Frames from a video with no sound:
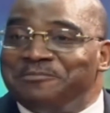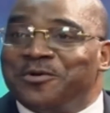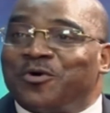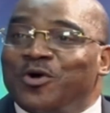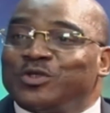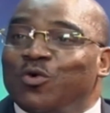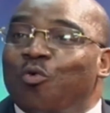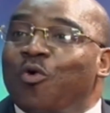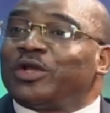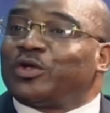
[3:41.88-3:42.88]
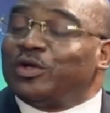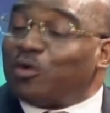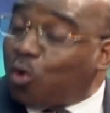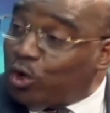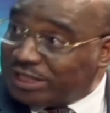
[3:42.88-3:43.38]
because
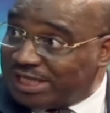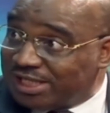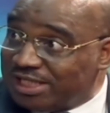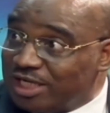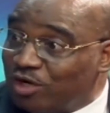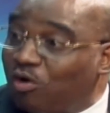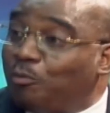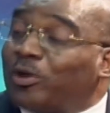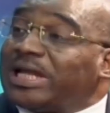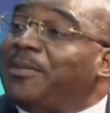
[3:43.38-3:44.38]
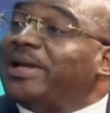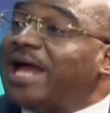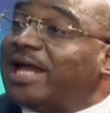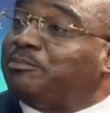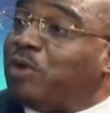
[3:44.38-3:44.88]
1/4 of whatever the
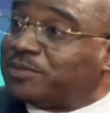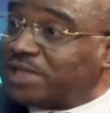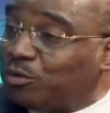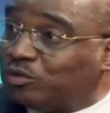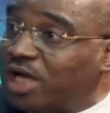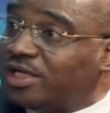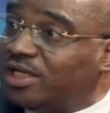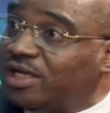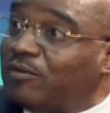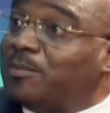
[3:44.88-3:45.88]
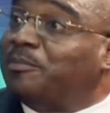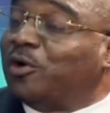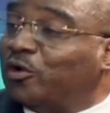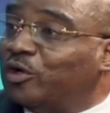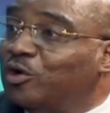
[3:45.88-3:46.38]
heart pumps out in the form of
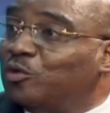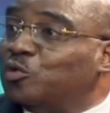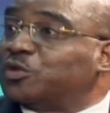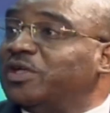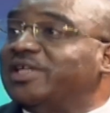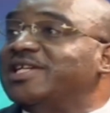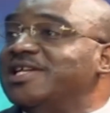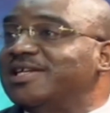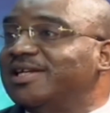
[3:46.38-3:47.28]
blood goes to the kidney.